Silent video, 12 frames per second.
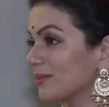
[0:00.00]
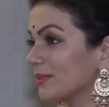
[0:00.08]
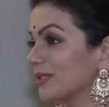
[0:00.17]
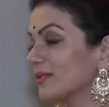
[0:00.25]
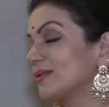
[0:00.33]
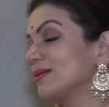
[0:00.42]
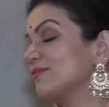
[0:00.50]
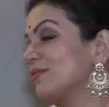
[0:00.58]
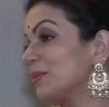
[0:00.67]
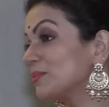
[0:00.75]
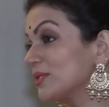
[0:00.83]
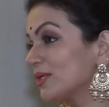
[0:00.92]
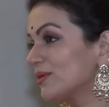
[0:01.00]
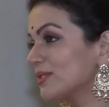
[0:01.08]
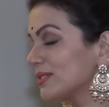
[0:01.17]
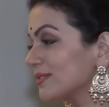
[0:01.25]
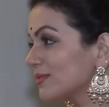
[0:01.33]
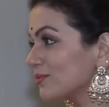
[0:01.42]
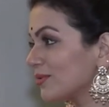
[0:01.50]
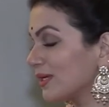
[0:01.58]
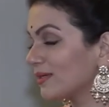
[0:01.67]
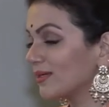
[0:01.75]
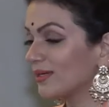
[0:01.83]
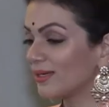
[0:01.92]
I mean, the web series is a
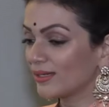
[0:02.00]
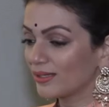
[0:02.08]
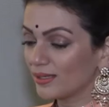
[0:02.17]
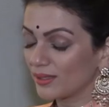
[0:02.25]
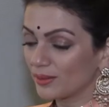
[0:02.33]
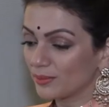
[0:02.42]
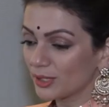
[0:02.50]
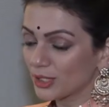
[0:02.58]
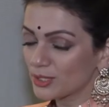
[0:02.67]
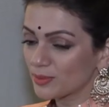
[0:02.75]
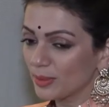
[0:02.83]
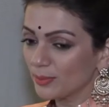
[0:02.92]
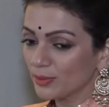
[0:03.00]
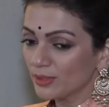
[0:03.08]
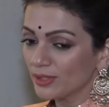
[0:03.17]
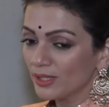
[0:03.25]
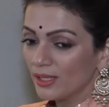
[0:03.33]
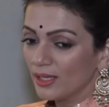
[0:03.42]
trend, and because people,